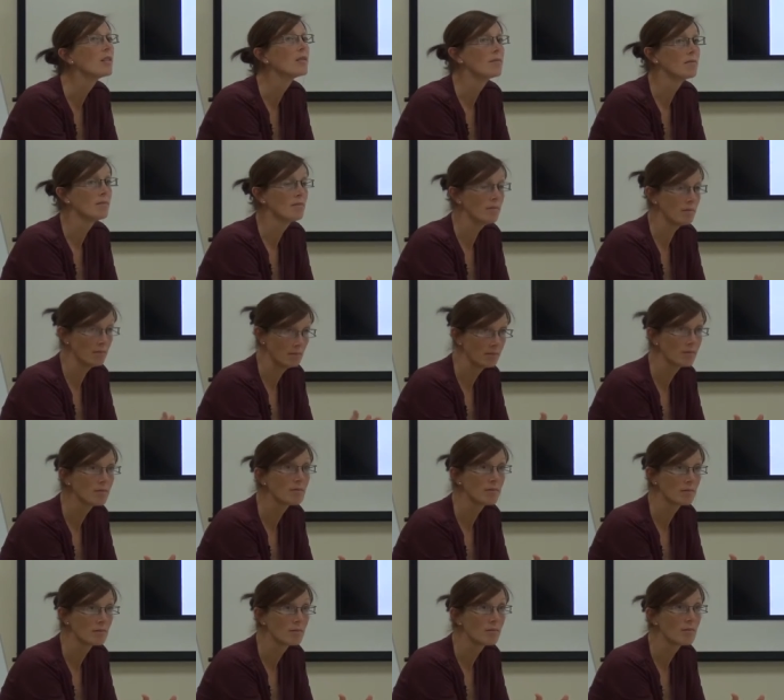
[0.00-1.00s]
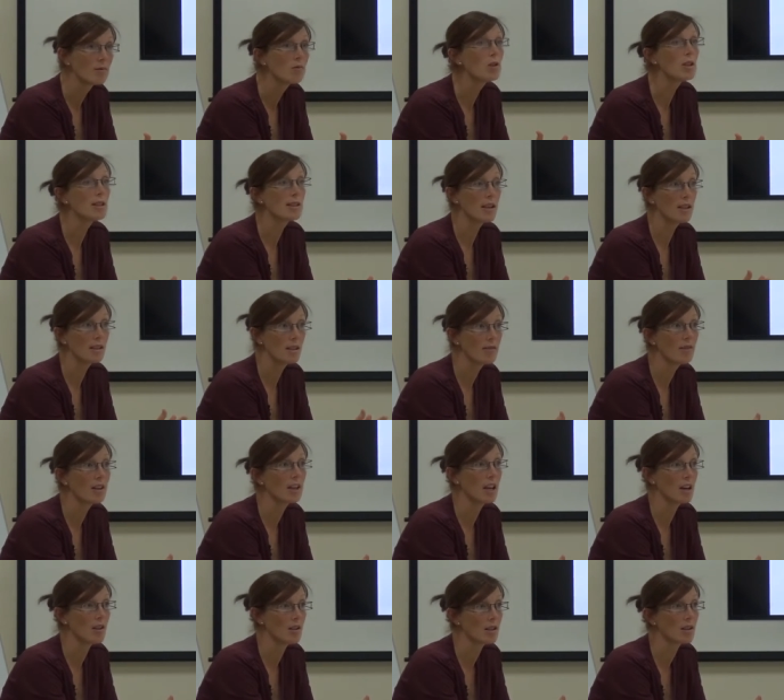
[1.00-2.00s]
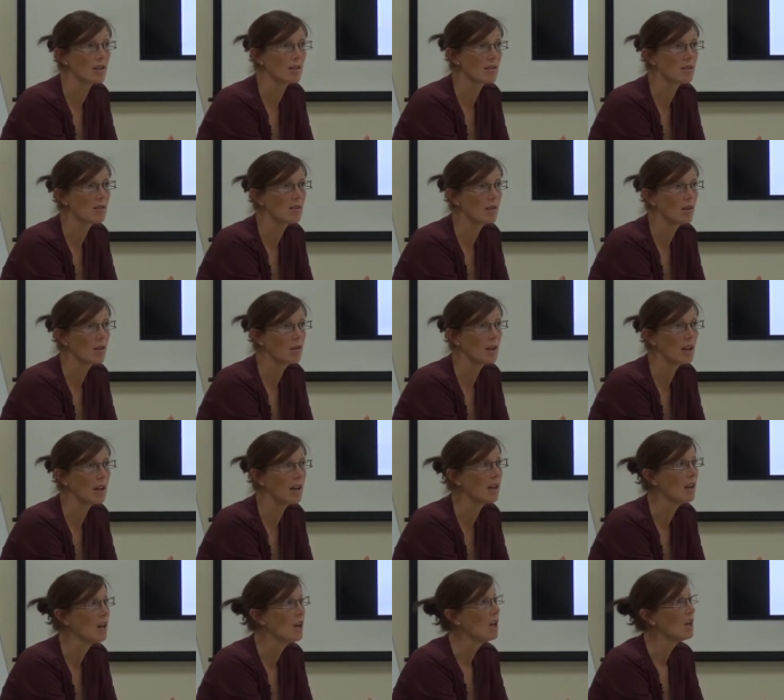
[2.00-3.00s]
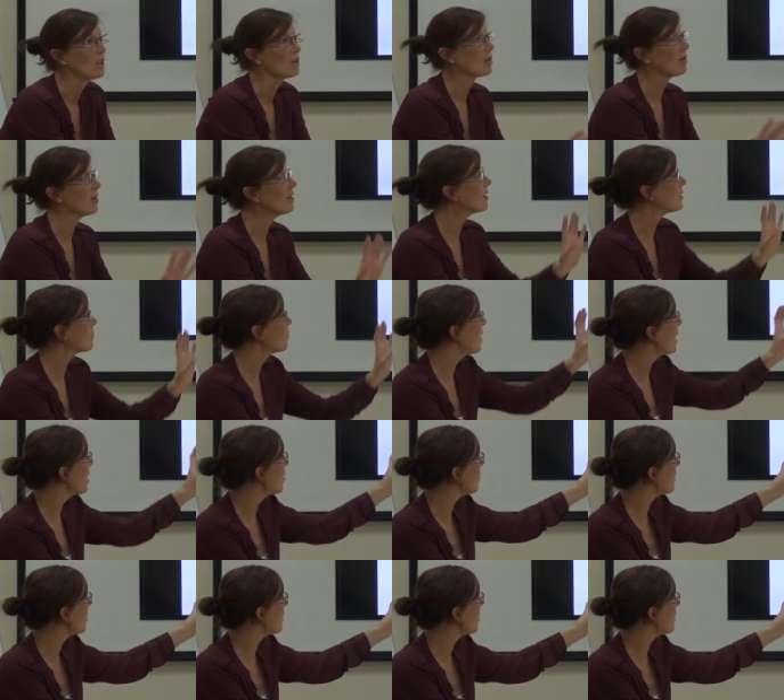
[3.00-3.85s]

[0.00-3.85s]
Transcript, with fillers: Hmm? Recessive. inheritance. Okay, so this may